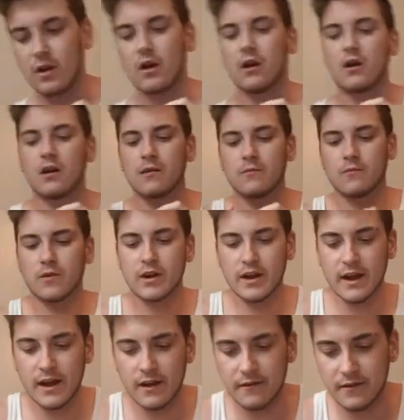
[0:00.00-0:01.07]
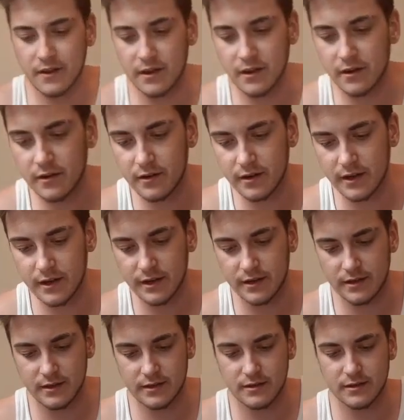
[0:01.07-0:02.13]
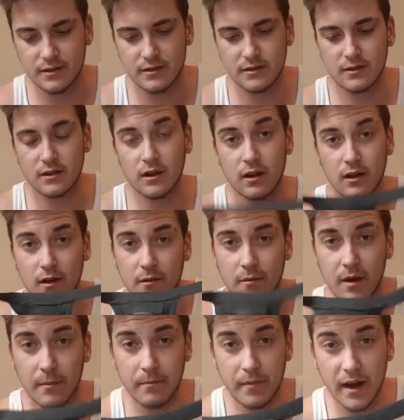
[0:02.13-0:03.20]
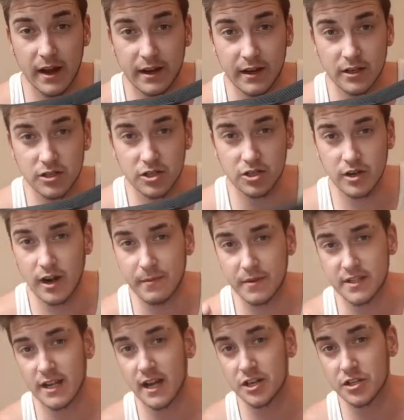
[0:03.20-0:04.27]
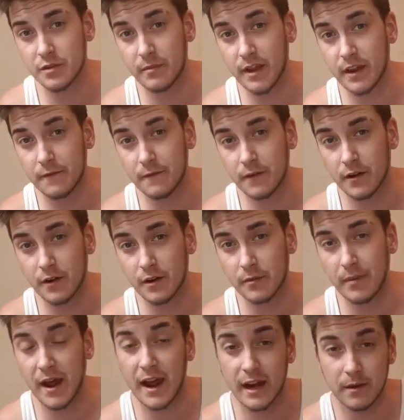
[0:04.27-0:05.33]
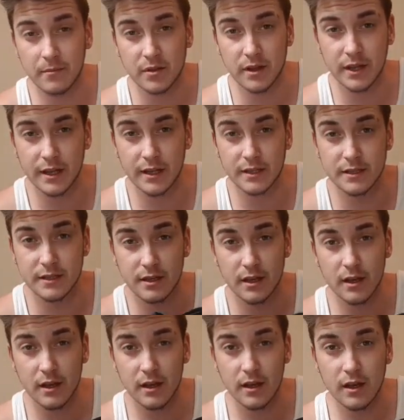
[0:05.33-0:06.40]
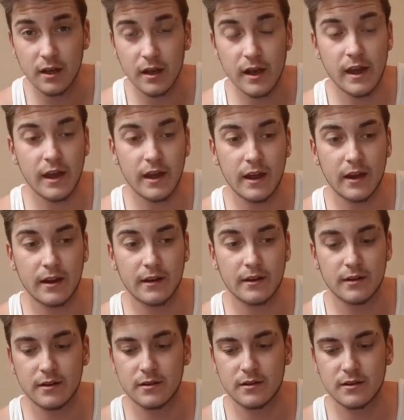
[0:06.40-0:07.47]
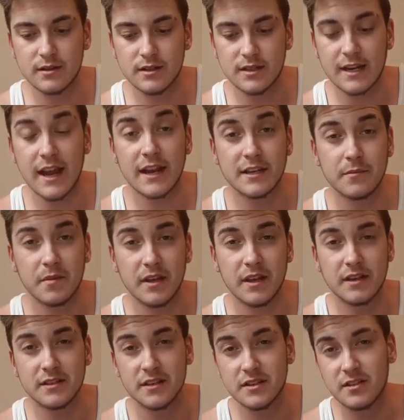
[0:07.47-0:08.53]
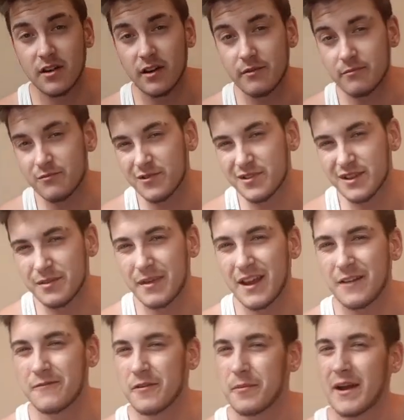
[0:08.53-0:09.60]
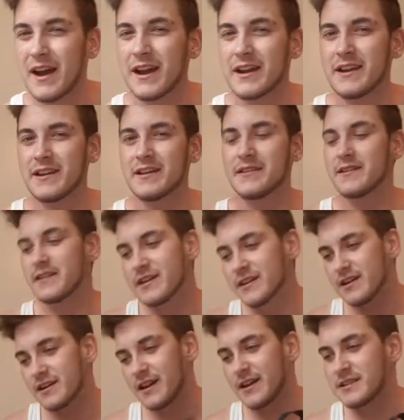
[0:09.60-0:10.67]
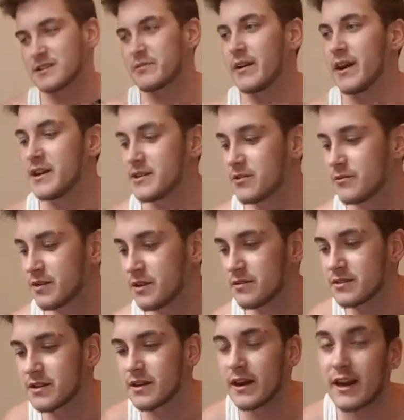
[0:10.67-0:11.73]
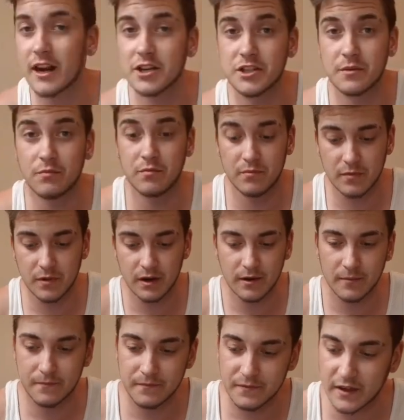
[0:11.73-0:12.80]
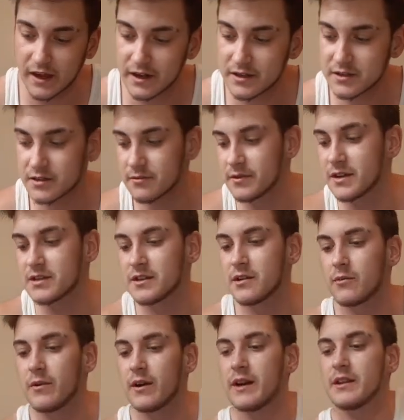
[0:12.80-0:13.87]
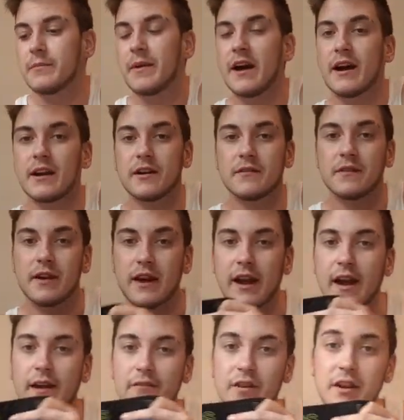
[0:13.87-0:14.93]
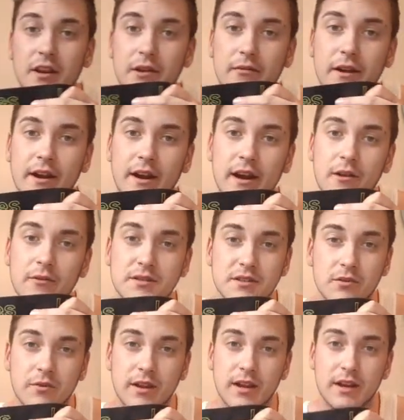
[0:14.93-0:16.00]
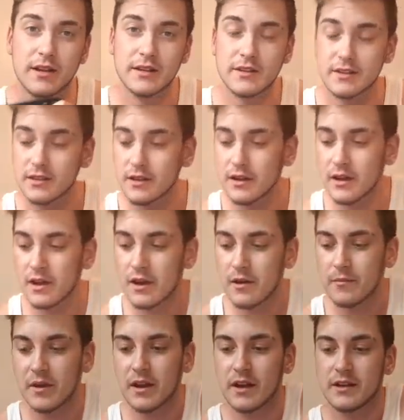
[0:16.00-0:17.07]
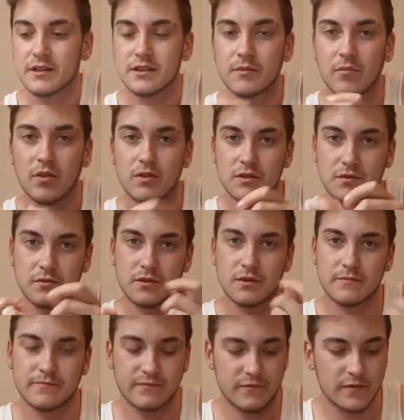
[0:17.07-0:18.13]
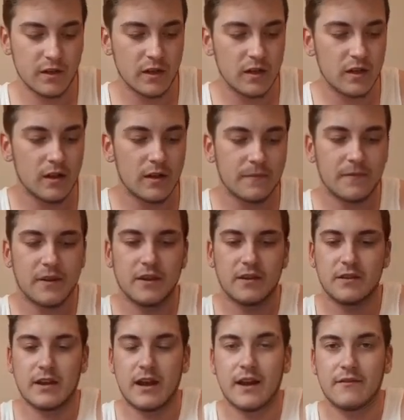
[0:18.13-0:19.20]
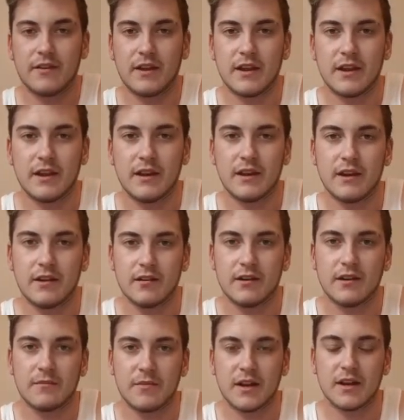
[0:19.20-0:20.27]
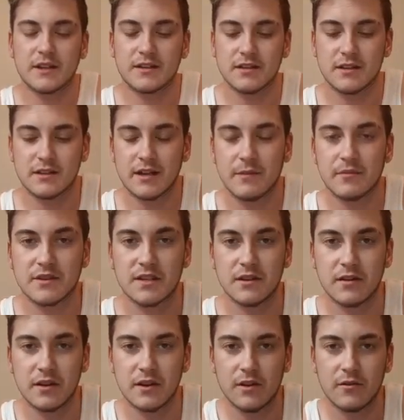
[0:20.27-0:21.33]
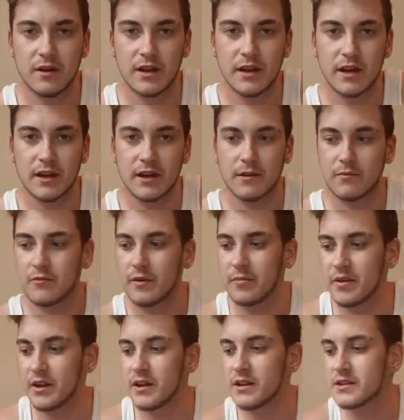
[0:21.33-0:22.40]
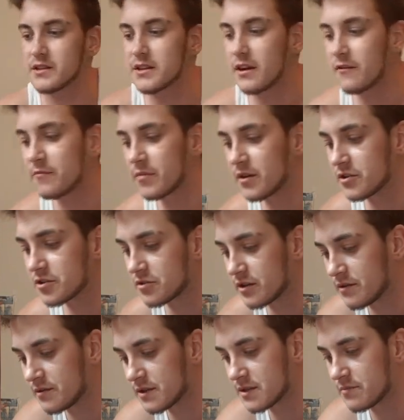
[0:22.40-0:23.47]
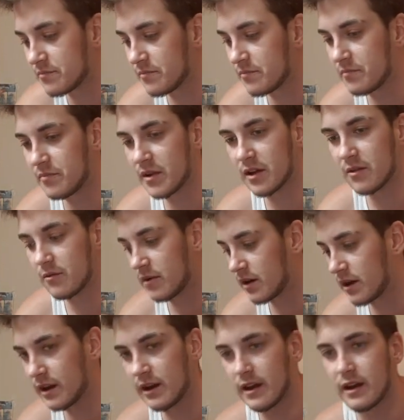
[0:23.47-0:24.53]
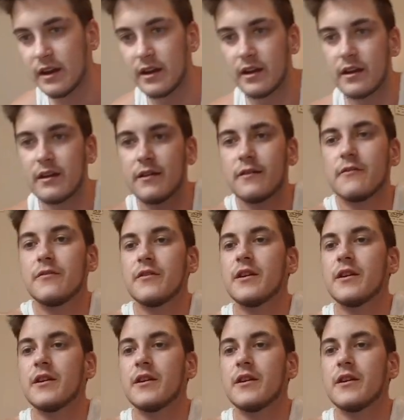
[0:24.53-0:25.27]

What I have here is a packing strap. It's actually made for pack and plays and stand to peas. It's not really made for packing, hence why I don't use it. Actually, that is the reasoning why the packer that I have in here right now is the way it is, because the balls were having in here, because of the type of silicone, it ended up ripping it and stuff. But I'll show you what this big one I have.